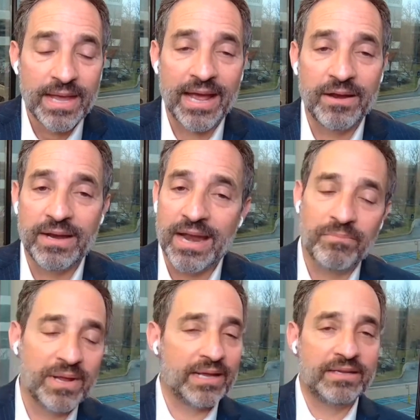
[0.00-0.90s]
And
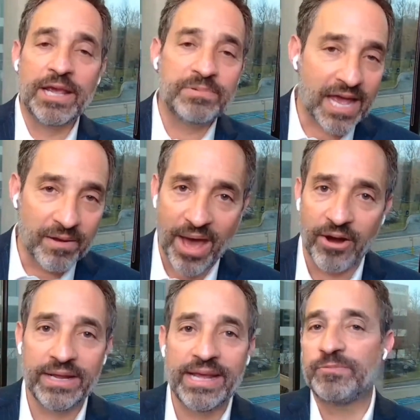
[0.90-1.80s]
it keeps getting
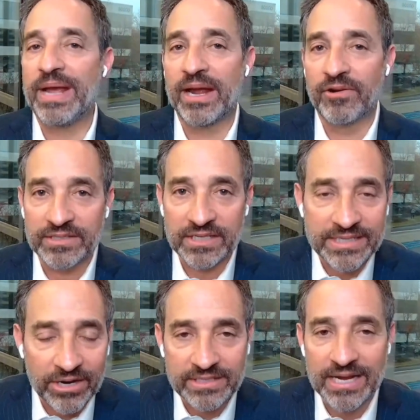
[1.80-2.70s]
better. ESPN runs a
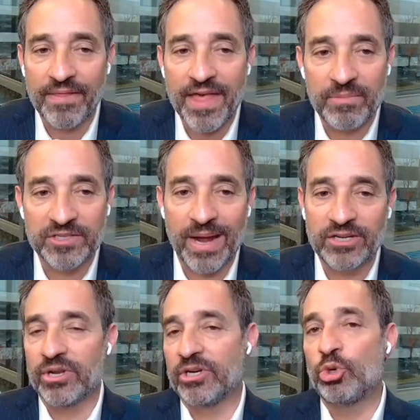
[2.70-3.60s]
series on them. As
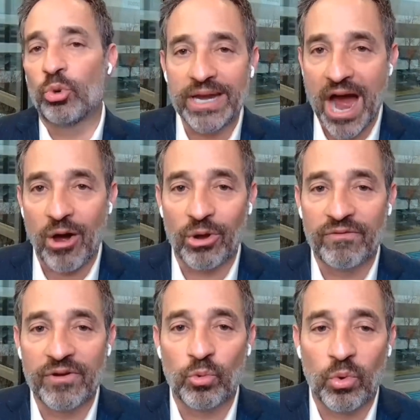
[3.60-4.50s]
mentioned, they're touring now all
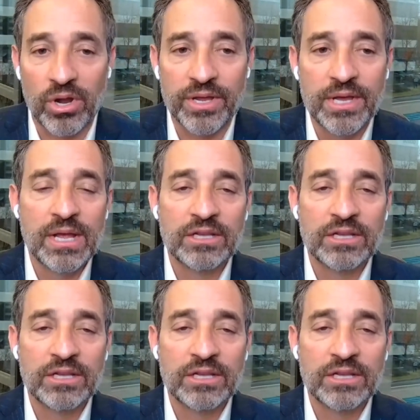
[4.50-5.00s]
over the world.